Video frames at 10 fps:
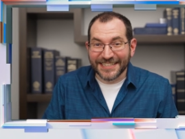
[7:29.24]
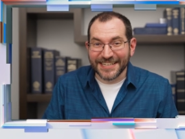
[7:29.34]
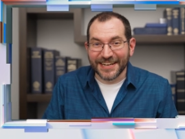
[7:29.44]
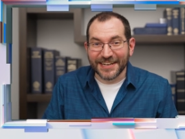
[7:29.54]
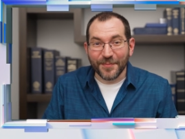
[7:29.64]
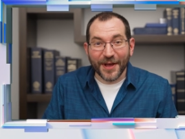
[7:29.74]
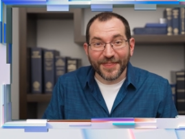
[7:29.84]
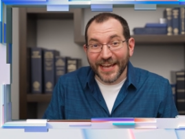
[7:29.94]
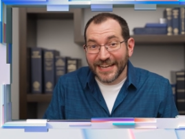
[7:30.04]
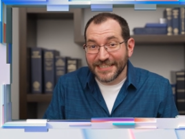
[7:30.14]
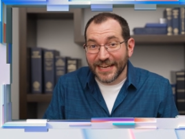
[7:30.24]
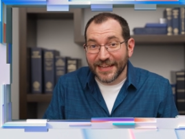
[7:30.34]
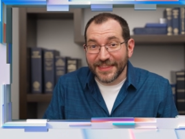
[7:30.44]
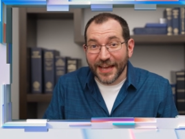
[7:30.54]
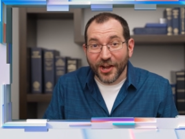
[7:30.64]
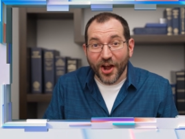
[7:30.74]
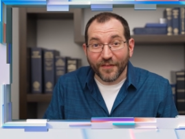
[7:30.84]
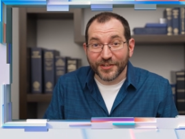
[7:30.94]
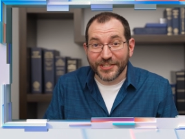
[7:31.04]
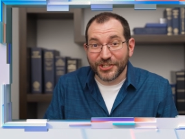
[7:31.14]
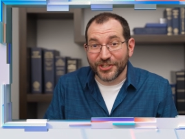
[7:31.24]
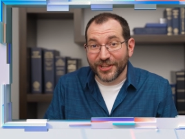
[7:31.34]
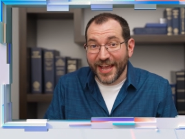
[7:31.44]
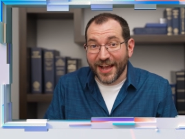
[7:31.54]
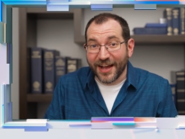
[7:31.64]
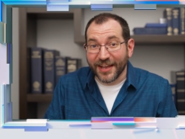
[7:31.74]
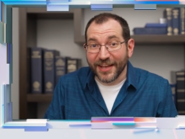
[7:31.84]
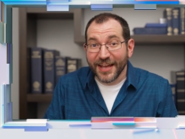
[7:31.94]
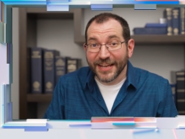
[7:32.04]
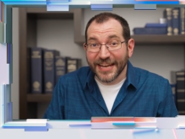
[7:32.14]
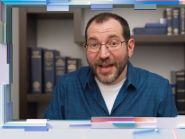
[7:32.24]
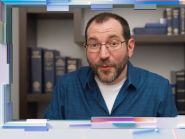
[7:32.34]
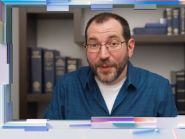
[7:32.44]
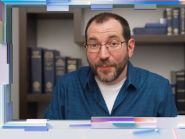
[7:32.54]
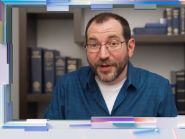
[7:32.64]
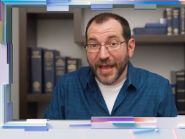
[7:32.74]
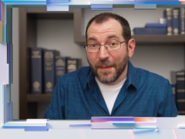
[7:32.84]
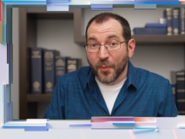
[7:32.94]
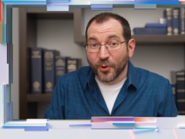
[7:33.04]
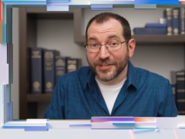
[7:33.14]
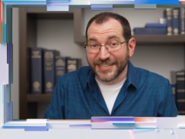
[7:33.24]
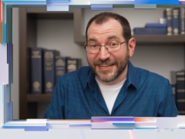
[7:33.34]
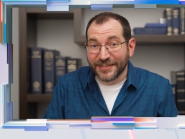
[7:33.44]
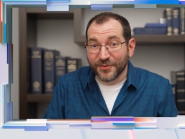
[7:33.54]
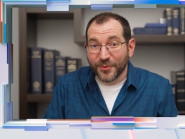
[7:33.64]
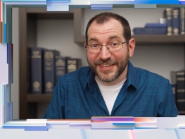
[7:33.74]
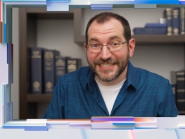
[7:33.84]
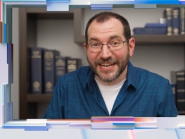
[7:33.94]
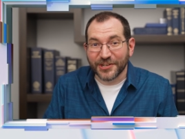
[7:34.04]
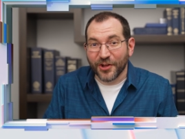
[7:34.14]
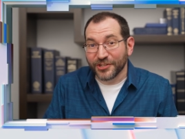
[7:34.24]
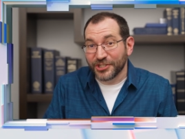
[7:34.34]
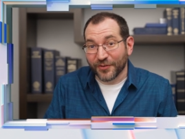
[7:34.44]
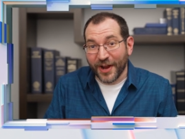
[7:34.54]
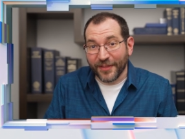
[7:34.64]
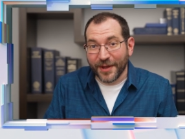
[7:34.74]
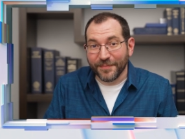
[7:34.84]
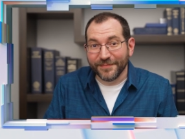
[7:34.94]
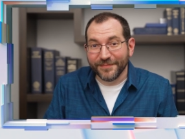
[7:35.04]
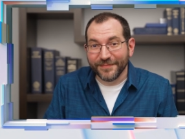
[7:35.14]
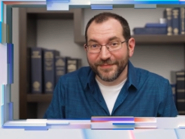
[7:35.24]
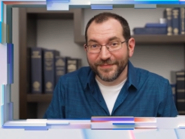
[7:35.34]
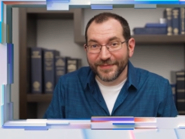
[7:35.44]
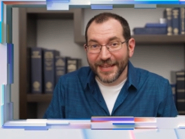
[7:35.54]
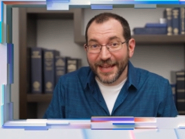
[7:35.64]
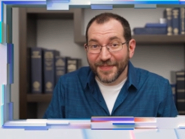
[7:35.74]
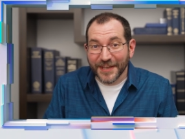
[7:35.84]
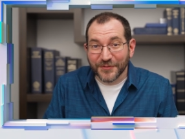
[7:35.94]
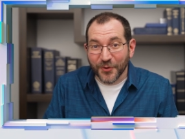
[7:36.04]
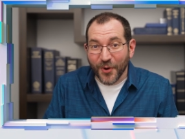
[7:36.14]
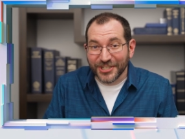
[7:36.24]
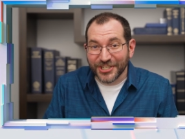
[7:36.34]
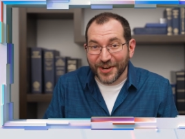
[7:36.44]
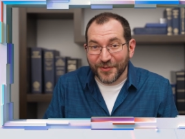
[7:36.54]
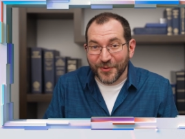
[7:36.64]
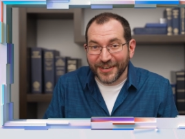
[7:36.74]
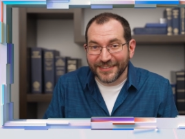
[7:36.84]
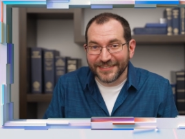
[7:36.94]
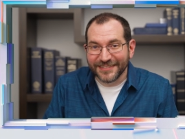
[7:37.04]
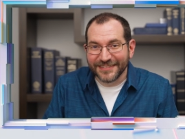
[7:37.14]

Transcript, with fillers: excited about the idea that conversational AI can help people get more done with the technology around them. Thanks for watching, everyone.